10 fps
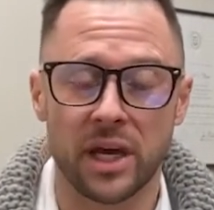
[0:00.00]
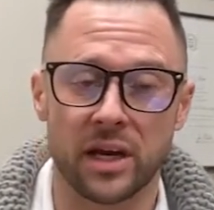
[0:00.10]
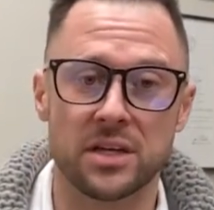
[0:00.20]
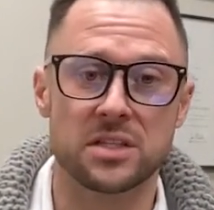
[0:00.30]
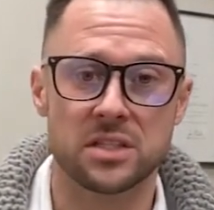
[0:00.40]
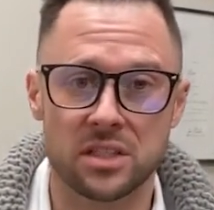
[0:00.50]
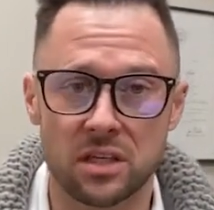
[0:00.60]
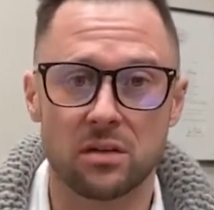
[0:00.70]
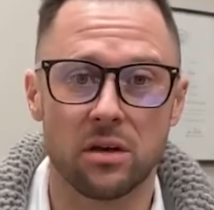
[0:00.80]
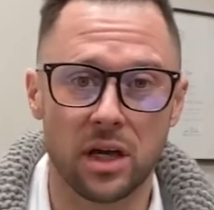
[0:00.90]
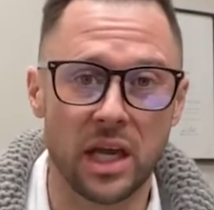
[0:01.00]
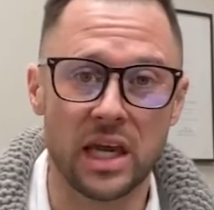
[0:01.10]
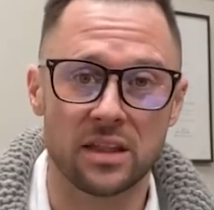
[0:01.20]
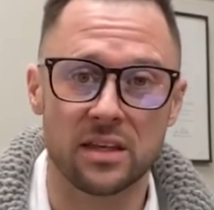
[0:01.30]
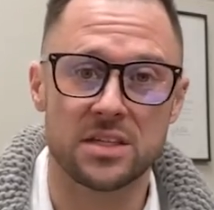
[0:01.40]
Can I still
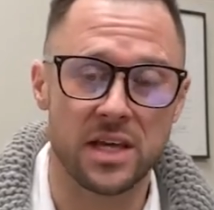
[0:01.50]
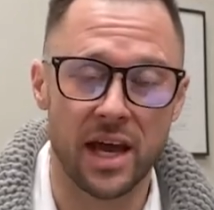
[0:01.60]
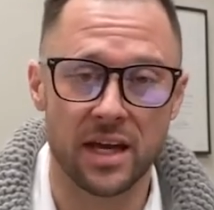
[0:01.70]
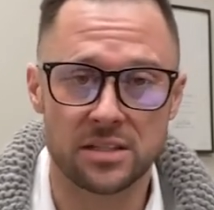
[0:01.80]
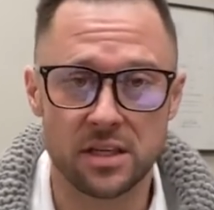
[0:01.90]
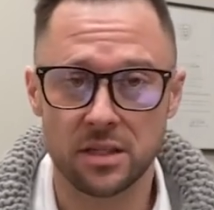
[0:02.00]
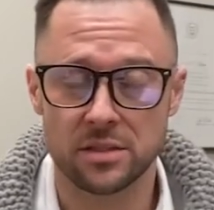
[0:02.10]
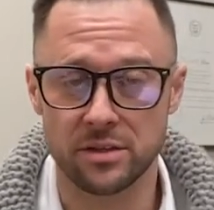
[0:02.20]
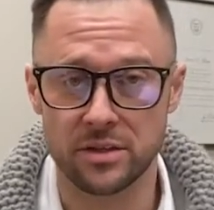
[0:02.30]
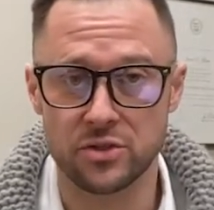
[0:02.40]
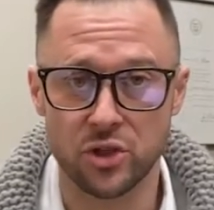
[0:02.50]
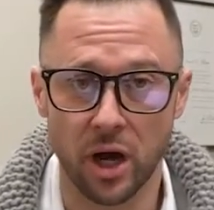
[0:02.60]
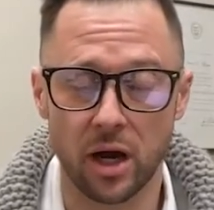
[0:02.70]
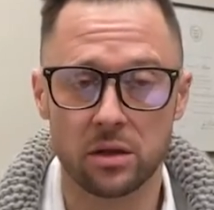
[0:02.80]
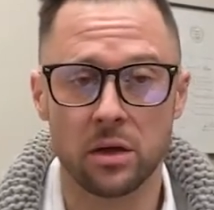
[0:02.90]
get this asset to this
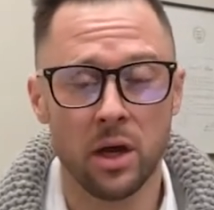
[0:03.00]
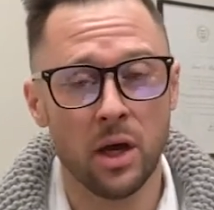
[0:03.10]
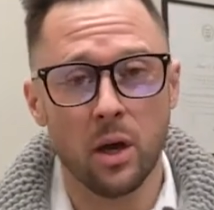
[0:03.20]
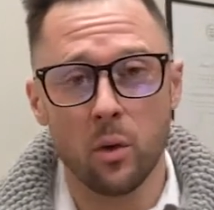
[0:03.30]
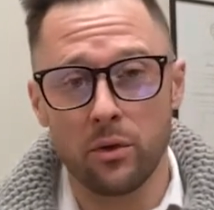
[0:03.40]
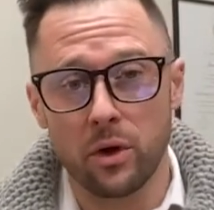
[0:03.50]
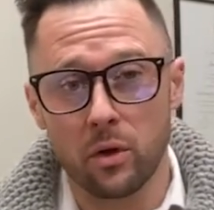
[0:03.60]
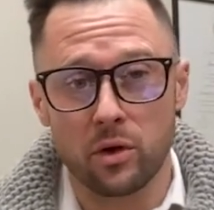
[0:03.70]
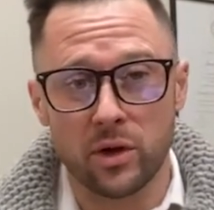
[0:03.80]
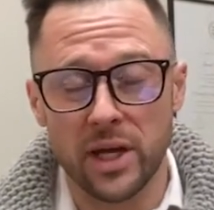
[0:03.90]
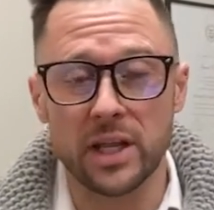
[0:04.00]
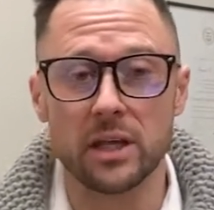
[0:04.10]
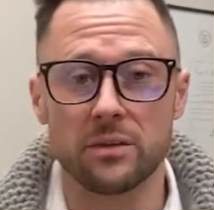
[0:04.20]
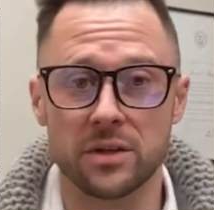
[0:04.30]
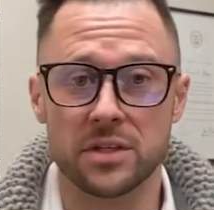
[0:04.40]
child without
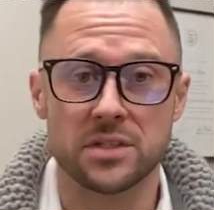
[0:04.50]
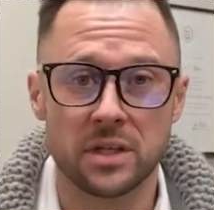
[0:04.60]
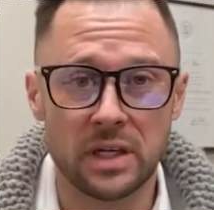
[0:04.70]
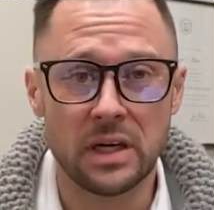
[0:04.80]
creating this